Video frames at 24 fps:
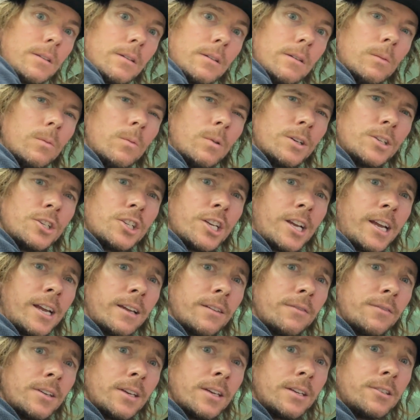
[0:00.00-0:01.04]
one jack.
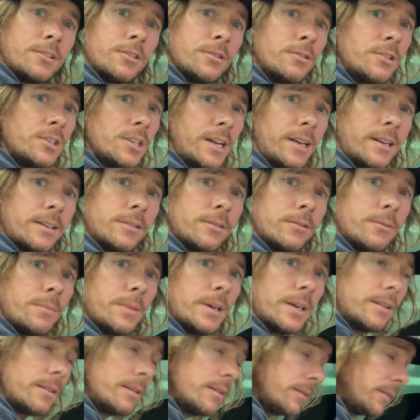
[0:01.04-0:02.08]
If you had two jacks, it would
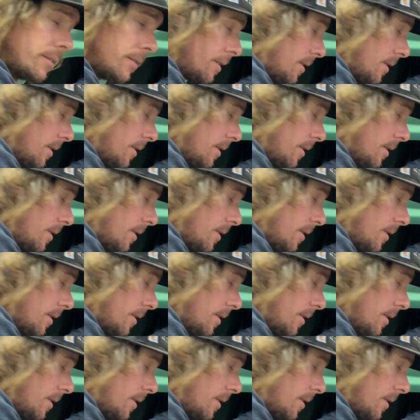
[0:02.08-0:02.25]
make this